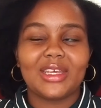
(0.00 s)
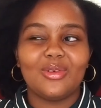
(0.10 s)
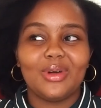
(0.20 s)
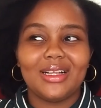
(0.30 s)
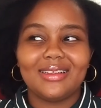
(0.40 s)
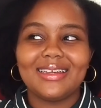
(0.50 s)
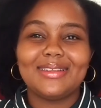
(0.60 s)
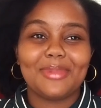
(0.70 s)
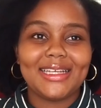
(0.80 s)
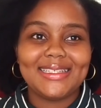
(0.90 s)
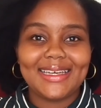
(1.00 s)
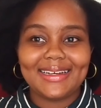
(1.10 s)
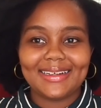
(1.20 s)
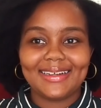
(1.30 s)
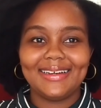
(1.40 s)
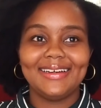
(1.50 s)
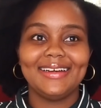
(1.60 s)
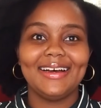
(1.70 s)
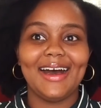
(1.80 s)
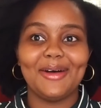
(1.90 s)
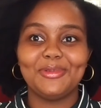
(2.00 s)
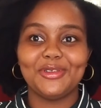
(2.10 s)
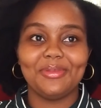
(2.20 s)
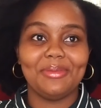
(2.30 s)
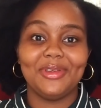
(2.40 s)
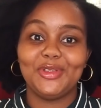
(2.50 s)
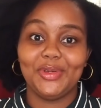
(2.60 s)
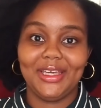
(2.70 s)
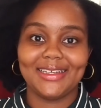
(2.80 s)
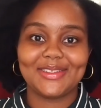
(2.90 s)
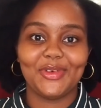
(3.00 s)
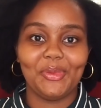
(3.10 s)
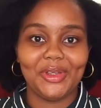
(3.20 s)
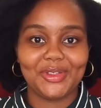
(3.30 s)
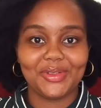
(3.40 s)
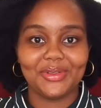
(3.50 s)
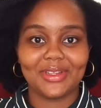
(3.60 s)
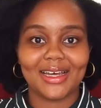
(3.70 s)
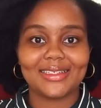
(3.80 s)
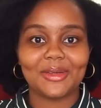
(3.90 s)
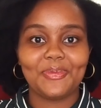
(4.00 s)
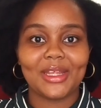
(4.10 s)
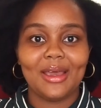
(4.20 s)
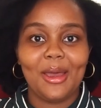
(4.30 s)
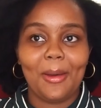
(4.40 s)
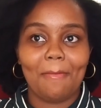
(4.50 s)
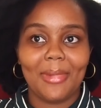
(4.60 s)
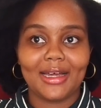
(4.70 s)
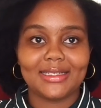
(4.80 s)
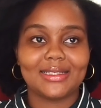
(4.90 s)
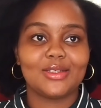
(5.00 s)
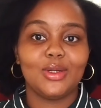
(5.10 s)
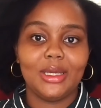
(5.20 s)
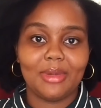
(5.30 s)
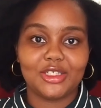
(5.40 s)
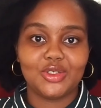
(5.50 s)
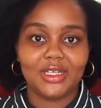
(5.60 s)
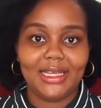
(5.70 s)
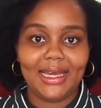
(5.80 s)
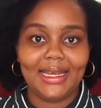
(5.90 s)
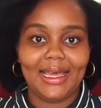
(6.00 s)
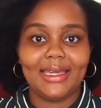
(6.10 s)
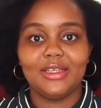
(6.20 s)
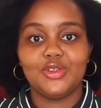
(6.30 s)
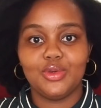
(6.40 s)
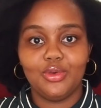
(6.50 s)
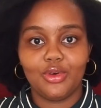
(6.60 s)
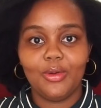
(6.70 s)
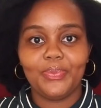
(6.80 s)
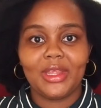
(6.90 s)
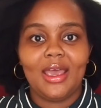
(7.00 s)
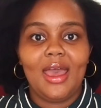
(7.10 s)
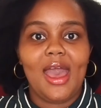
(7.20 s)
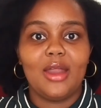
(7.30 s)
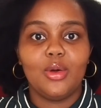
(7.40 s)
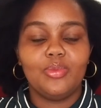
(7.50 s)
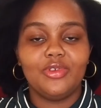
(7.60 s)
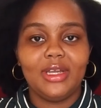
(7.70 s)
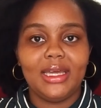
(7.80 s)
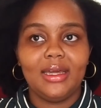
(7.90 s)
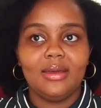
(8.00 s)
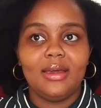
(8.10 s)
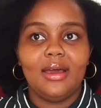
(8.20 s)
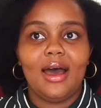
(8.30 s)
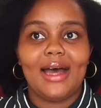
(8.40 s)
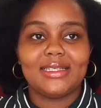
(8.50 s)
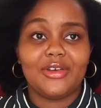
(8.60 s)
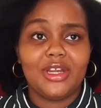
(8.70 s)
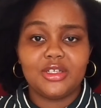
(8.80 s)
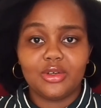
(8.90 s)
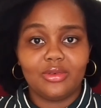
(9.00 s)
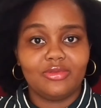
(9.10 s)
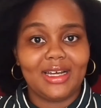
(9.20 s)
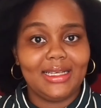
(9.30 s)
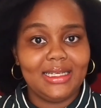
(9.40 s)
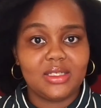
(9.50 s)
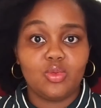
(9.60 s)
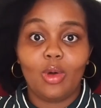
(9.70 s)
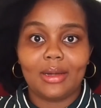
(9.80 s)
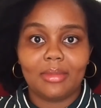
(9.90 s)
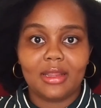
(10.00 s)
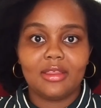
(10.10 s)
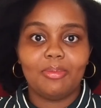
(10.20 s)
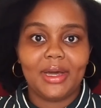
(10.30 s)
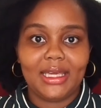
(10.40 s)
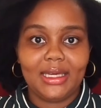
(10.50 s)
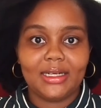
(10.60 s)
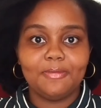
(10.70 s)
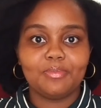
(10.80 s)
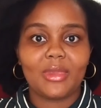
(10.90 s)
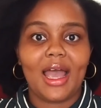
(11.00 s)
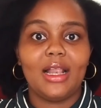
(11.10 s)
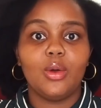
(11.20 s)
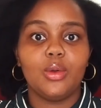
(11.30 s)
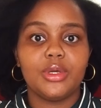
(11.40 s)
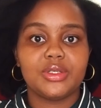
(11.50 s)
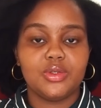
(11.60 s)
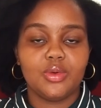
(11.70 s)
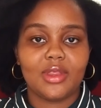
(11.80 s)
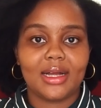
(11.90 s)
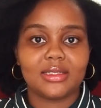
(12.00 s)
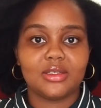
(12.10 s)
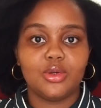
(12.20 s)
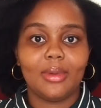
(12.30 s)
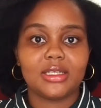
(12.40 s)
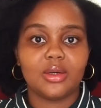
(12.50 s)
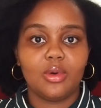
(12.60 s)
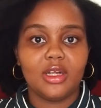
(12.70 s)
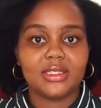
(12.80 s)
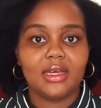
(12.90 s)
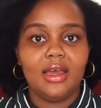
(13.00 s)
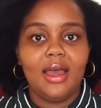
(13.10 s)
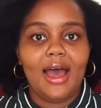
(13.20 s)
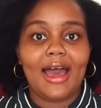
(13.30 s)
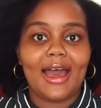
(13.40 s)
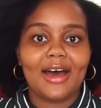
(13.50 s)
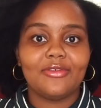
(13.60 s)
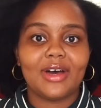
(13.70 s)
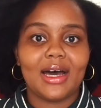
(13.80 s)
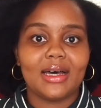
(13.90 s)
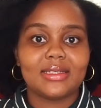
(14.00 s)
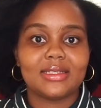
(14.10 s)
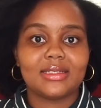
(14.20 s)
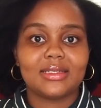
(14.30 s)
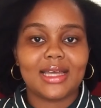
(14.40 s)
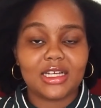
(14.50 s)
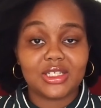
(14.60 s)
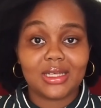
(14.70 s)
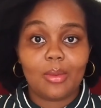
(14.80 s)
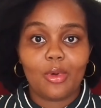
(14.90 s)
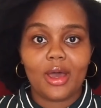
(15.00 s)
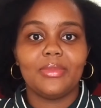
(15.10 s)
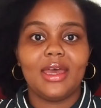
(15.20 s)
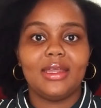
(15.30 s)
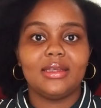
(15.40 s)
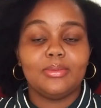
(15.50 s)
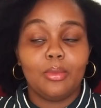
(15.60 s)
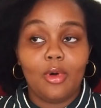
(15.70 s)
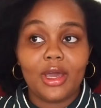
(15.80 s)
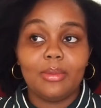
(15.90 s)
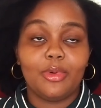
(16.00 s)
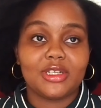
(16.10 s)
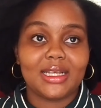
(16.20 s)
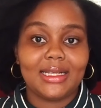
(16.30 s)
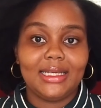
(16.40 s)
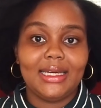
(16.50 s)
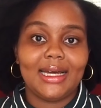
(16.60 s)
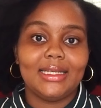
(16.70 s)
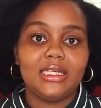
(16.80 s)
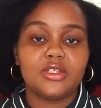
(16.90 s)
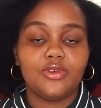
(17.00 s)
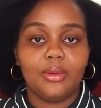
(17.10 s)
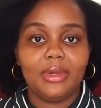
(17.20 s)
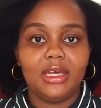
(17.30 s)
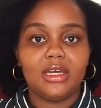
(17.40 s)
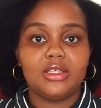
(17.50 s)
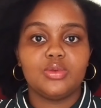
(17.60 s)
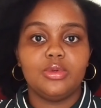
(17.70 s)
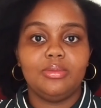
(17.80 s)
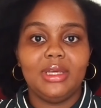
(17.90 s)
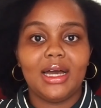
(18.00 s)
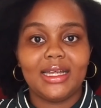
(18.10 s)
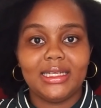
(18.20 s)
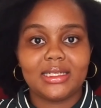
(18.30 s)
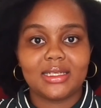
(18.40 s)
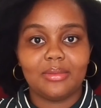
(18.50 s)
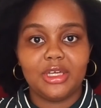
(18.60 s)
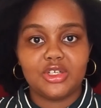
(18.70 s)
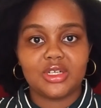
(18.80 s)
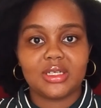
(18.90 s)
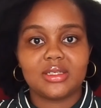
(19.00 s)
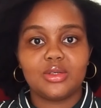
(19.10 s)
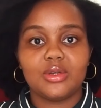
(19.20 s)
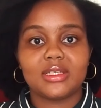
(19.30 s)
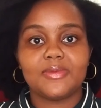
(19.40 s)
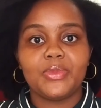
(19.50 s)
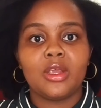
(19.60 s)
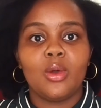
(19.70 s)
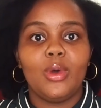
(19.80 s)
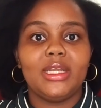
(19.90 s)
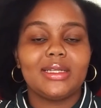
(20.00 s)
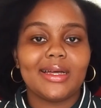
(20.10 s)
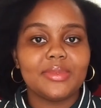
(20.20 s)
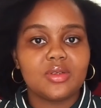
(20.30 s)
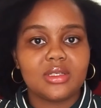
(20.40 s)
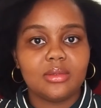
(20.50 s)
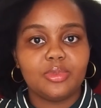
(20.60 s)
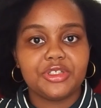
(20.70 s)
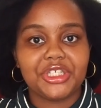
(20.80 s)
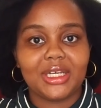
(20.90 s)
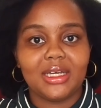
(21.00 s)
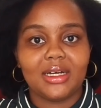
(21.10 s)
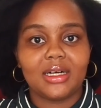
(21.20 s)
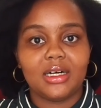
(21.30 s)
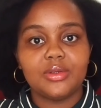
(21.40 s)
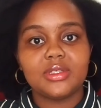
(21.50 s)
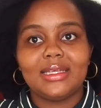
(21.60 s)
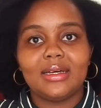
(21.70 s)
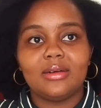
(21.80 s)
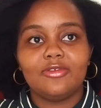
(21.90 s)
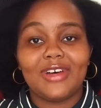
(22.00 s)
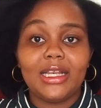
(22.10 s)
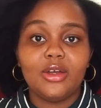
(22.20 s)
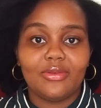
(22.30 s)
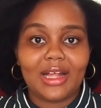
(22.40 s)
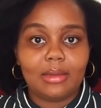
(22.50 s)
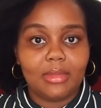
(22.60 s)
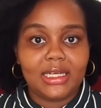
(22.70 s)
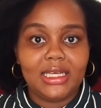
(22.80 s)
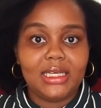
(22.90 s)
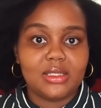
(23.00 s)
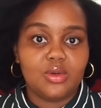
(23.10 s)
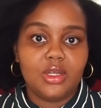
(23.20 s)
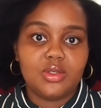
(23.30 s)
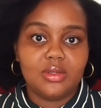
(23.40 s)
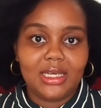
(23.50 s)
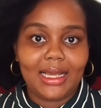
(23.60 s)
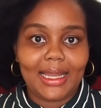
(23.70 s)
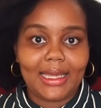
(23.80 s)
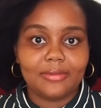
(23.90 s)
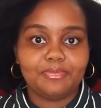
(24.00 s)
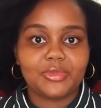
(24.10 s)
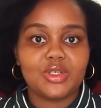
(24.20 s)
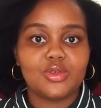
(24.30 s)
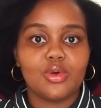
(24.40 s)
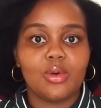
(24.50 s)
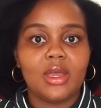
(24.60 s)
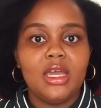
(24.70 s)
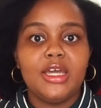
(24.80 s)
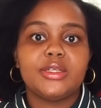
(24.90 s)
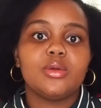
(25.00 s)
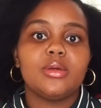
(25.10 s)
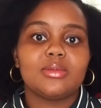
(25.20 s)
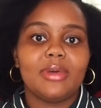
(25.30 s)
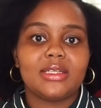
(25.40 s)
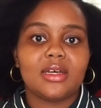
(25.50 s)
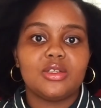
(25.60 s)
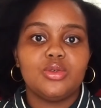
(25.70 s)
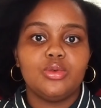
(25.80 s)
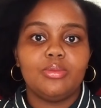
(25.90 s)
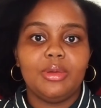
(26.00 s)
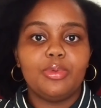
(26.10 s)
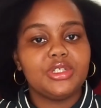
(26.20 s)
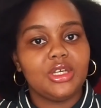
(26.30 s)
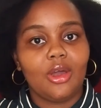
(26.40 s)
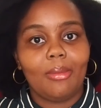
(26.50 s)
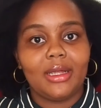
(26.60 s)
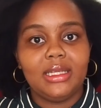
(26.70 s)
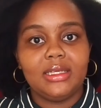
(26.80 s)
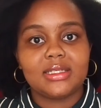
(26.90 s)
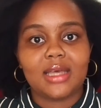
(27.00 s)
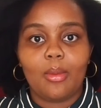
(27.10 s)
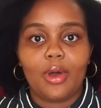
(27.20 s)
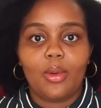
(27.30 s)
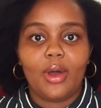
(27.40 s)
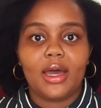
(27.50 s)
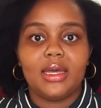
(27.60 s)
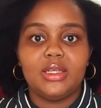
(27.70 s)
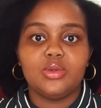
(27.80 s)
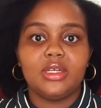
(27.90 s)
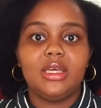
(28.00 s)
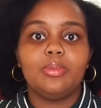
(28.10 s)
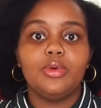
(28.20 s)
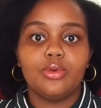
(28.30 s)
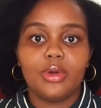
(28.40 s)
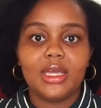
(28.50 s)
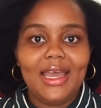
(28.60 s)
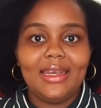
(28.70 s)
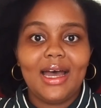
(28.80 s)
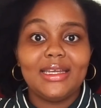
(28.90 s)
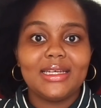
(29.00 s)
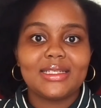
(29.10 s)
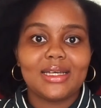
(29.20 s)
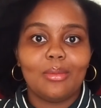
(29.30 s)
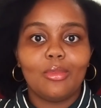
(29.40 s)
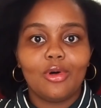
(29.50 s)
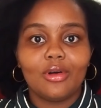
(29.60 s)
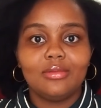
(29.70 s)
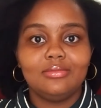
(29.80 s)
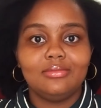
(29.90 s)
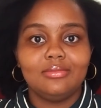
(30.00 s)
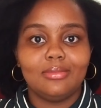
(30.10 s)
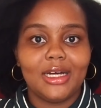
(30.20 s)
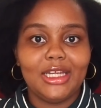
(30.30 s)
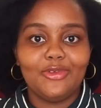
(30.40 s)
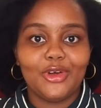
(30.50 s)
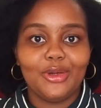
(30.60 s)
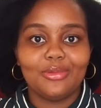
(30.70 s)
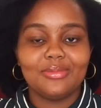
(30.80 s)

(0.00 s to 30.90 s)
Well, it might take up to maybe 2 years for me to do that, but slowly but surely I'd like it to grow, and hopefully at a rate of at least 1 month per year, I'll always know that no matter what, I have a stash somewhere, and more importantly, at least for me, it would be earning some interest, because when it comes to simple checking accounts, the value of that money is going to decline. So it's always better to be putting your money somewhere where it will keep growing and earning some more money for you.